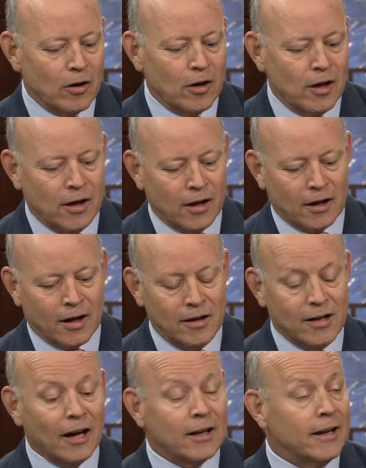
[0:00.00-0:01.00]
uh,
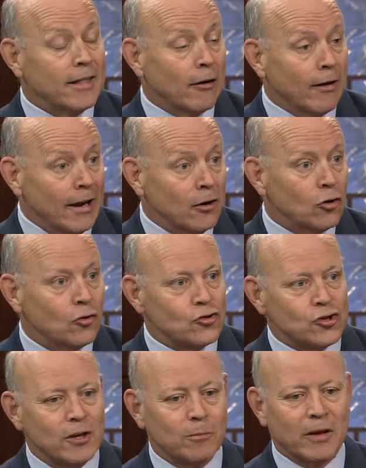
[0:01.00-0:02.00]
conducting their
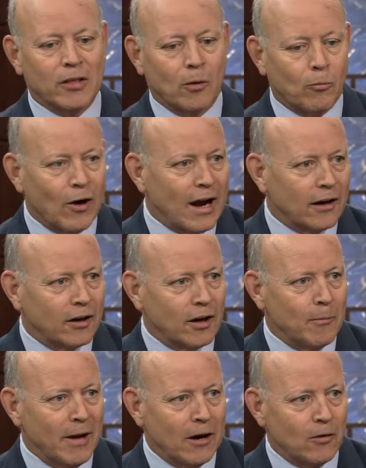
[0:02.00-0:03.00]
internship and their
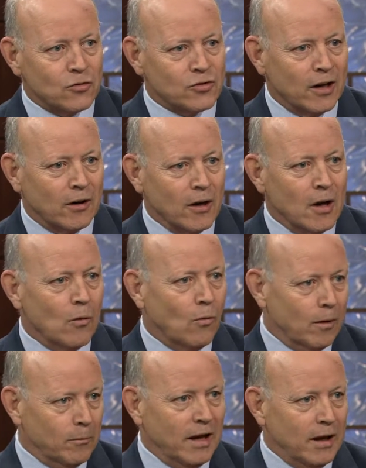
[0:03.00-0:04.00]
practicum hours there
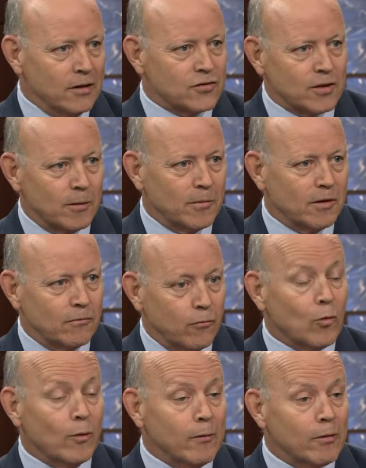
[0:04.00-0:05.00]
while meeting some of
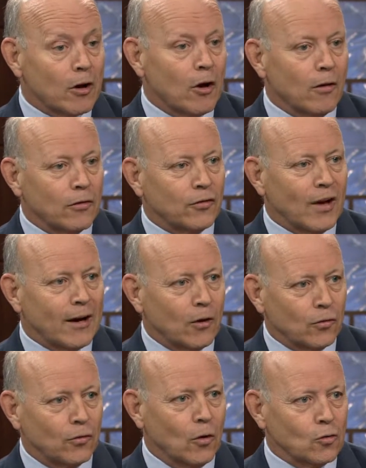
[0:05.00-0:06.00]
what we would call the
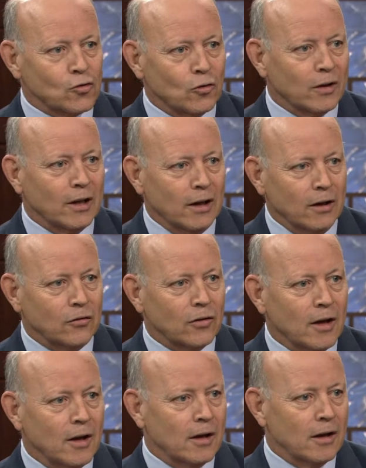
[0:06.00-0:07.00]
psychosocial needs
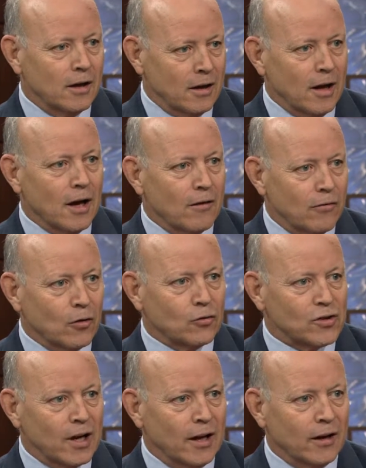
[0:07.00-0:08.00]
uh, of
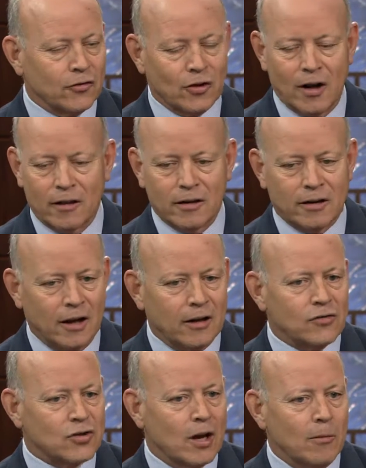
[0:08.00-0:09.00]
those tenants. A lot of the
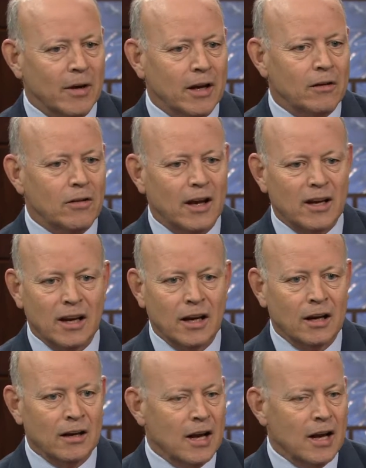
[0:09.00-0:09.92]
tenants come in, they need